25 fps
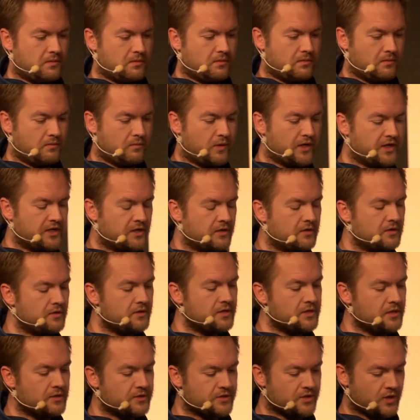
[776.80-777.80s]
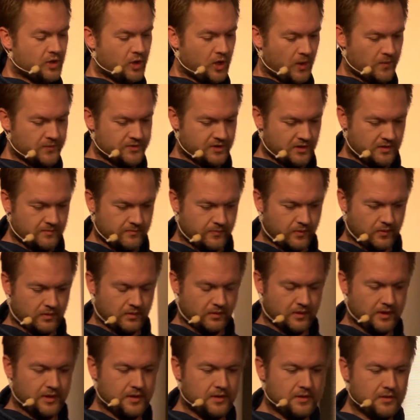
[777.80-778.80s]
when a new user comes on
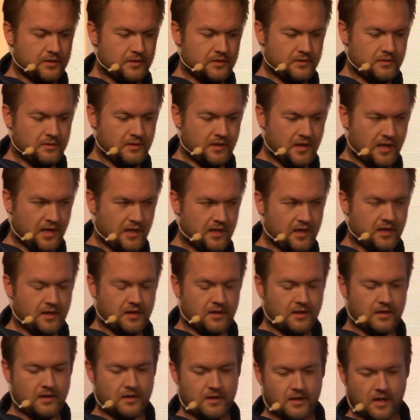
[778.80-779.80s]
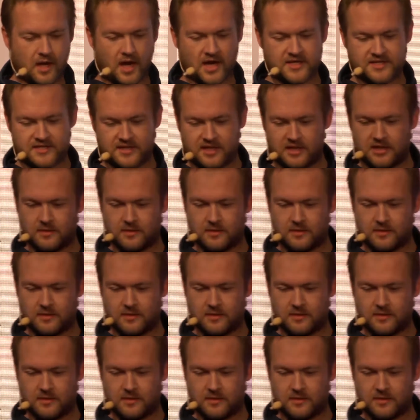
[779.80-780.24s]
board, I send